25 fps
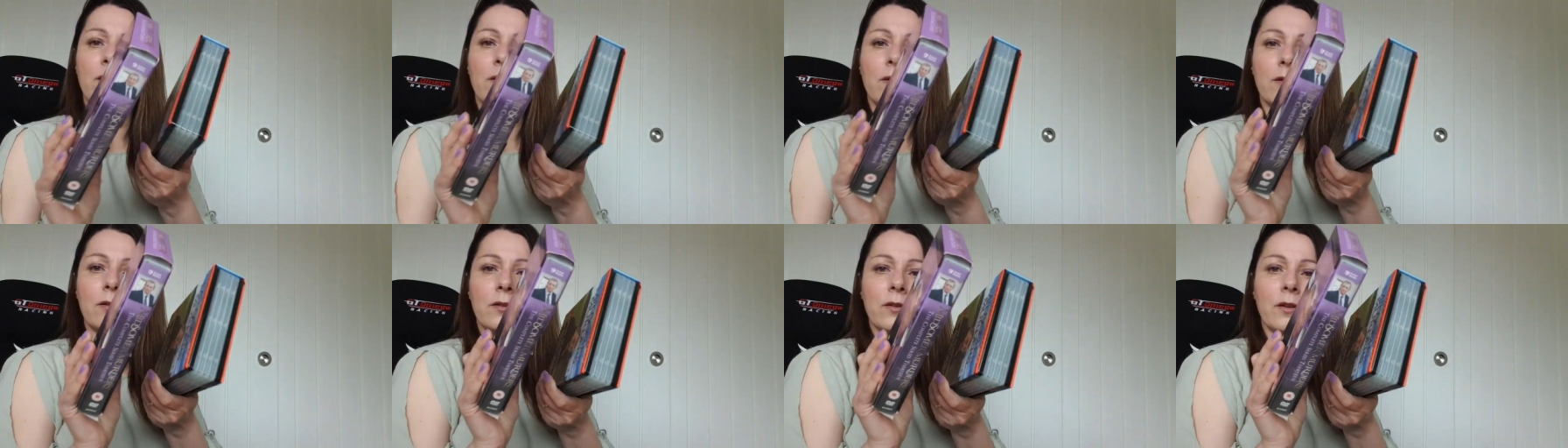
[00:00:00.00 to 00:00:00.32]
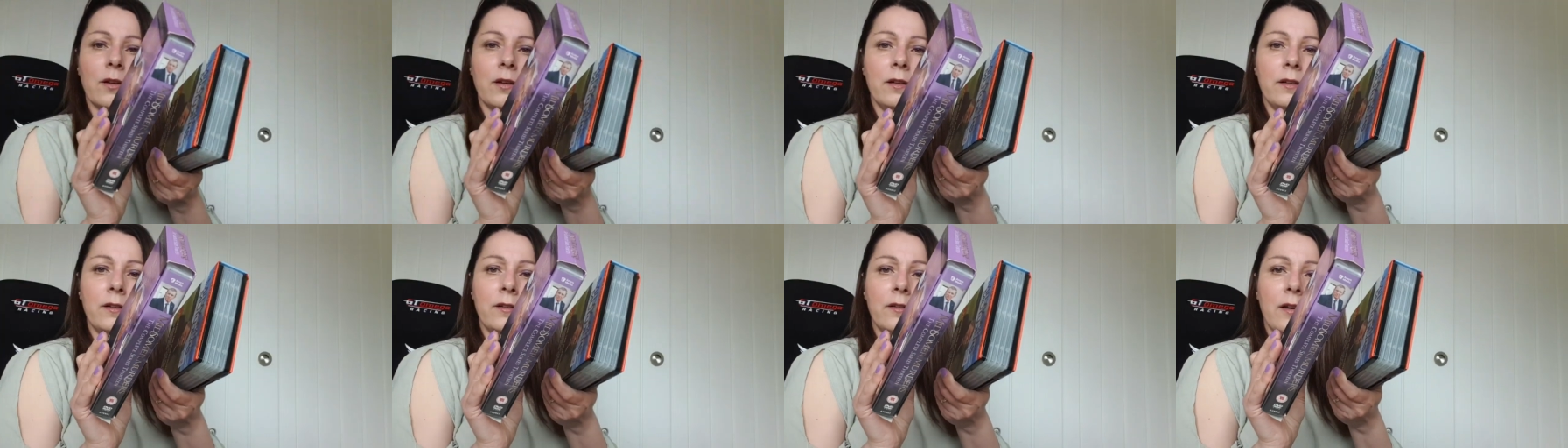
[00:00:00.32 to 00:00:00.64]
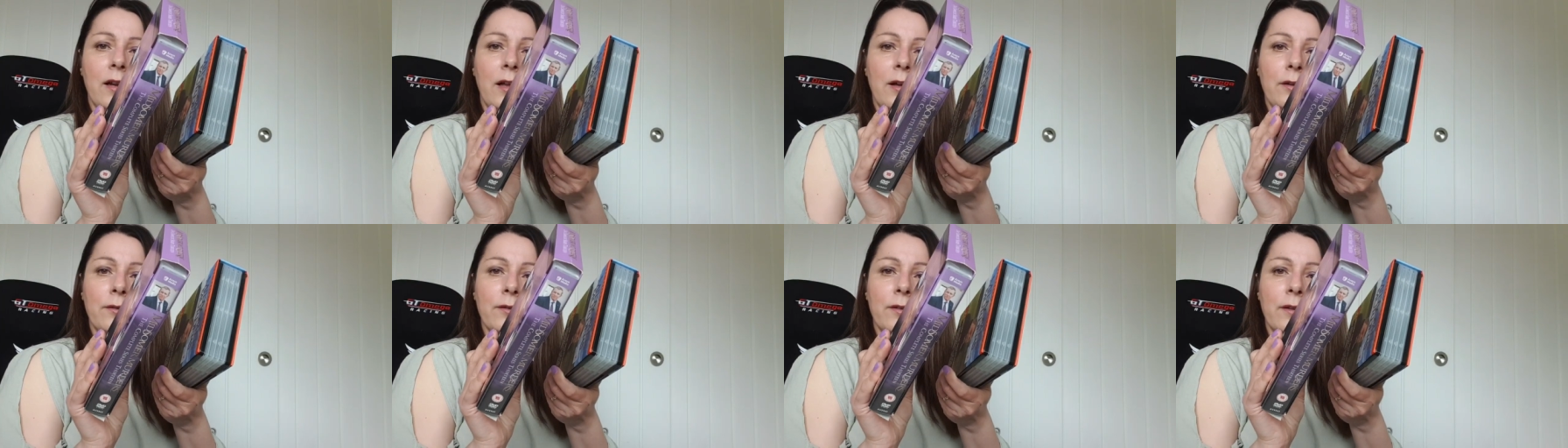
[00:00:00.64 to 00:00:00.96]
looks got, there's
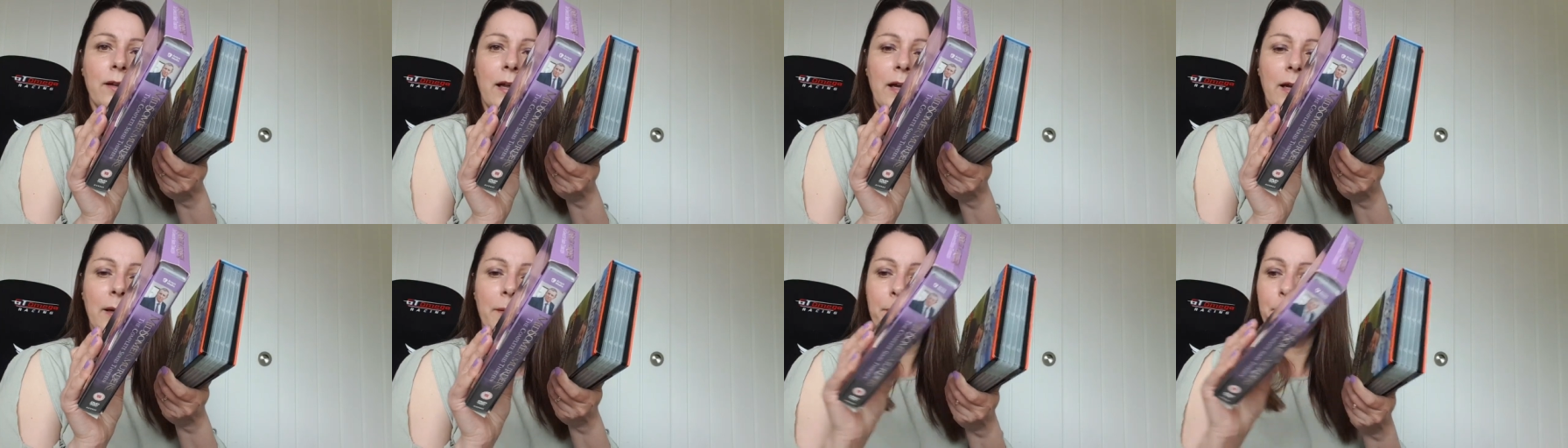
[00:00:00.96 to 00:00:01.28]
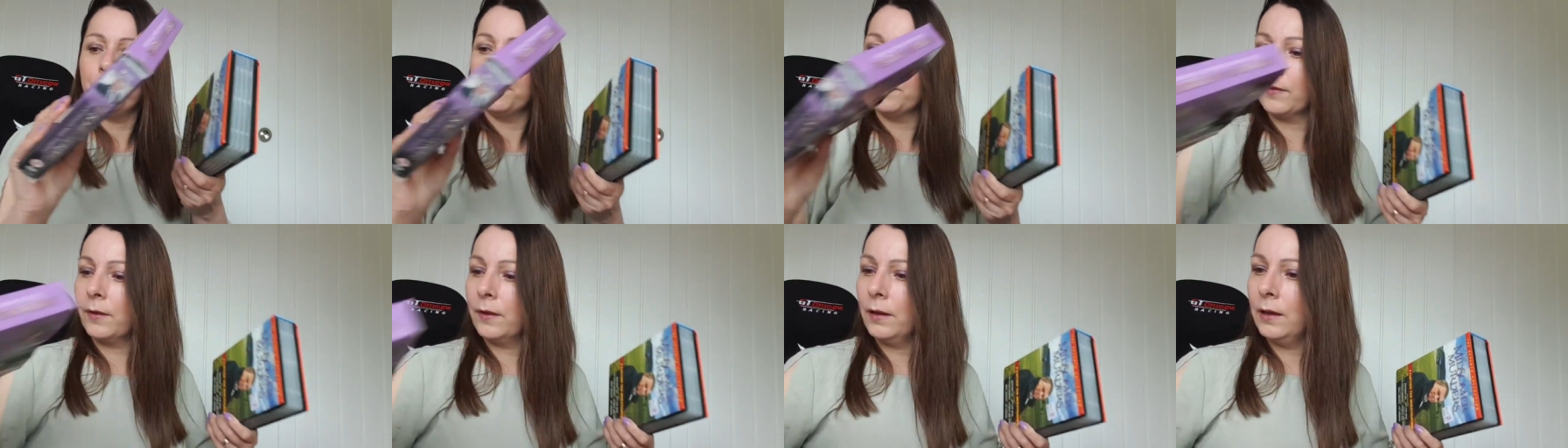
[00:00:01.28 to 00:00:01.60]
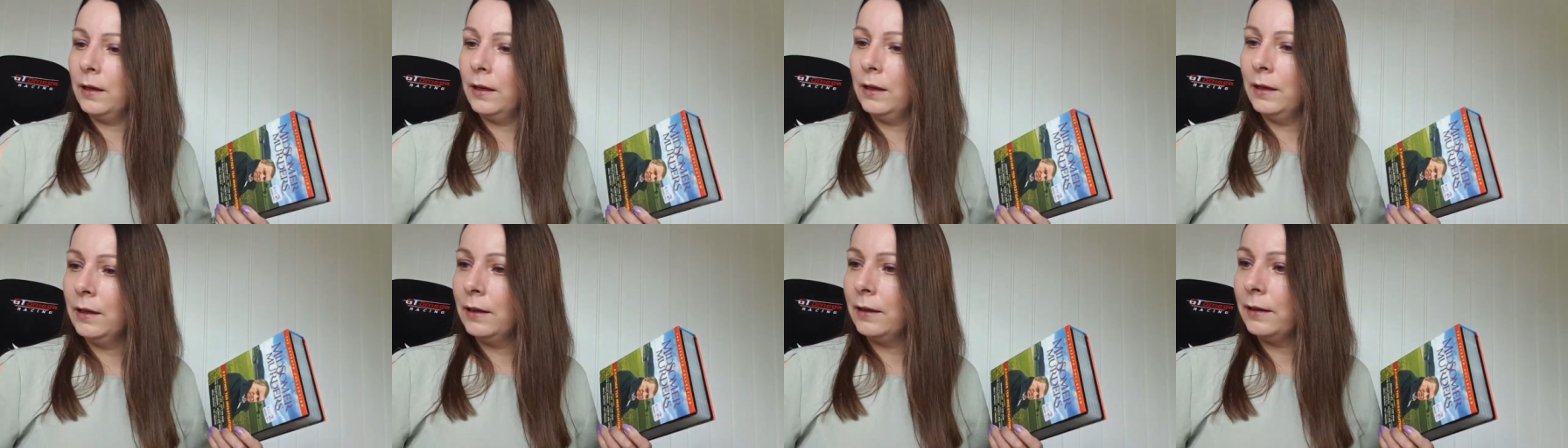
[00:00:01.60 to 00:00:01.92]
loads in there.
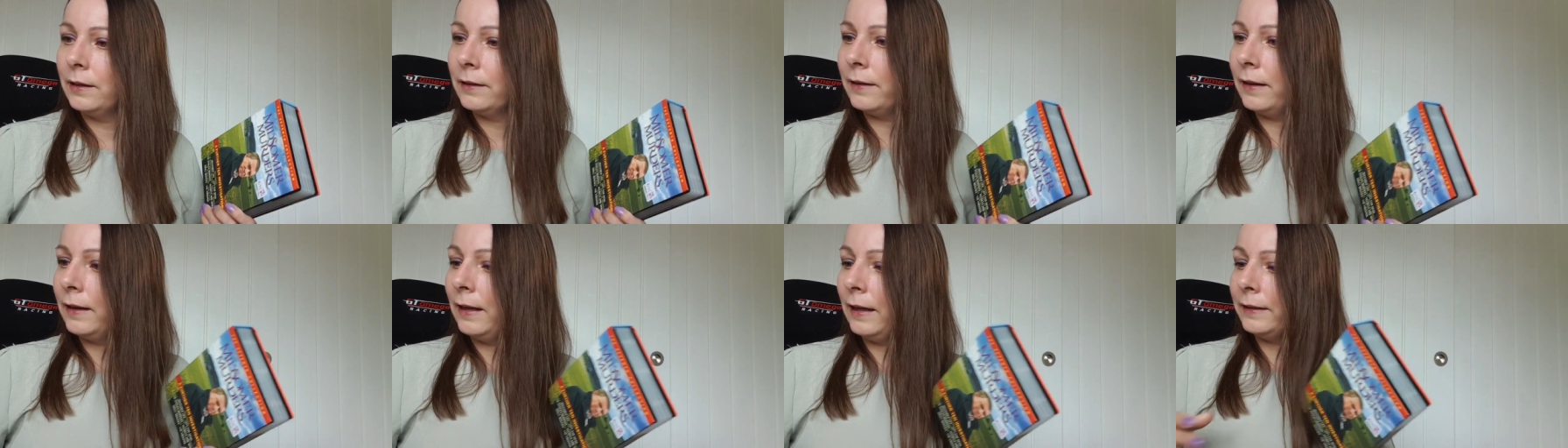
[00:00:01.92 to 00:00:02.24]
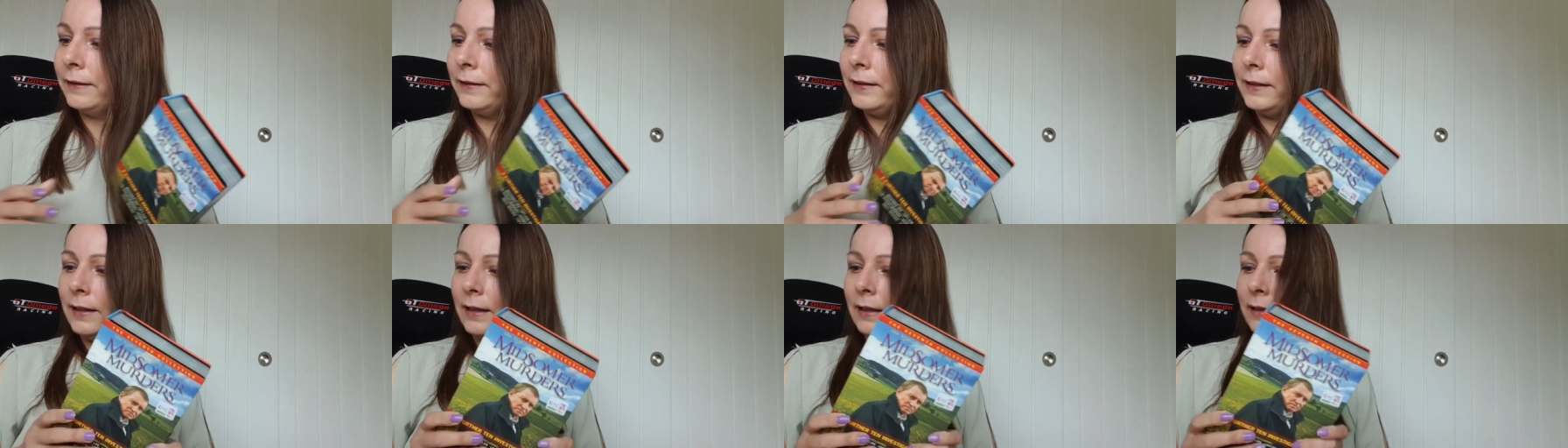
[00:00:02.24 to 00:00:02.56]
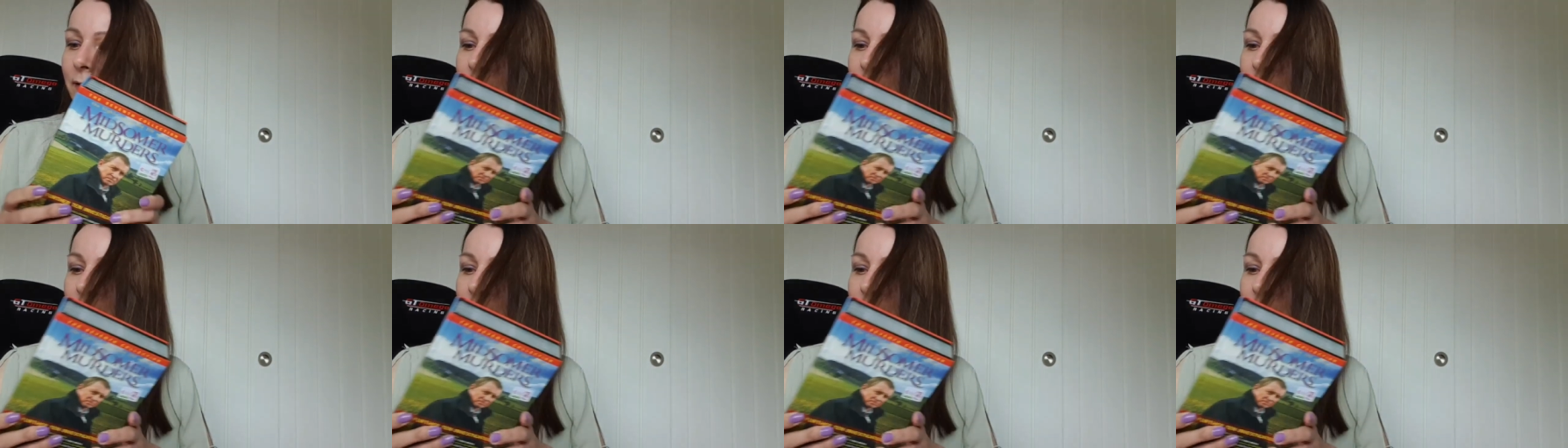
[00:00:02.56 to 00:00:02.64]
So that's it.